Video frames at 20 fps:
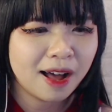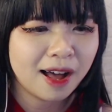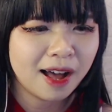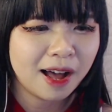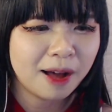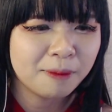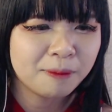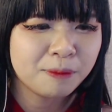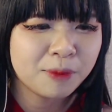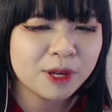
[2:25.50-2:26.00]

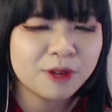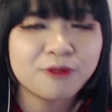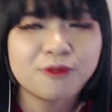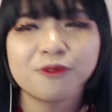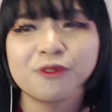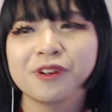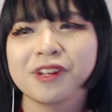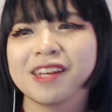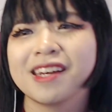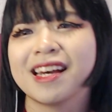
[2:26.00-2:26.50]

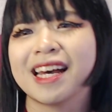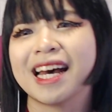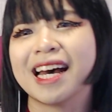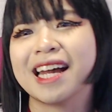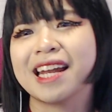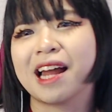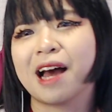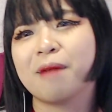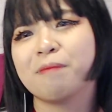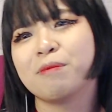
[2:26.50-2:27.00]

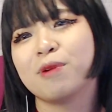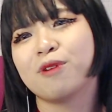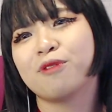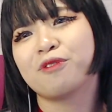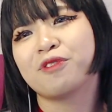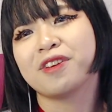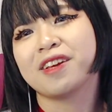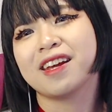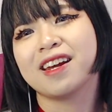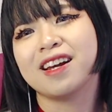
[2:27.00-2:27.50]

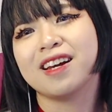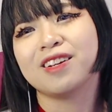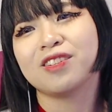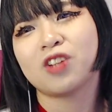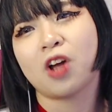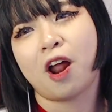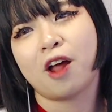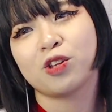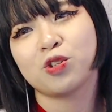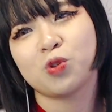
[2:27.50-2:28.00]
Abifrian.
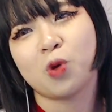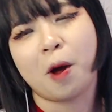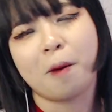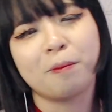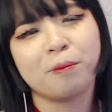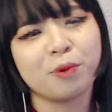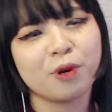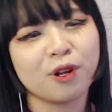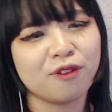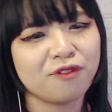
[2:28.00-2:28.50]
Shout out to
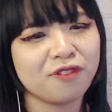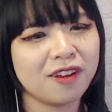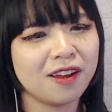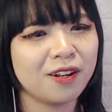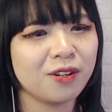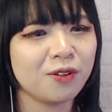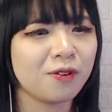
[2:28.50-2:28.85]
Abifrian, you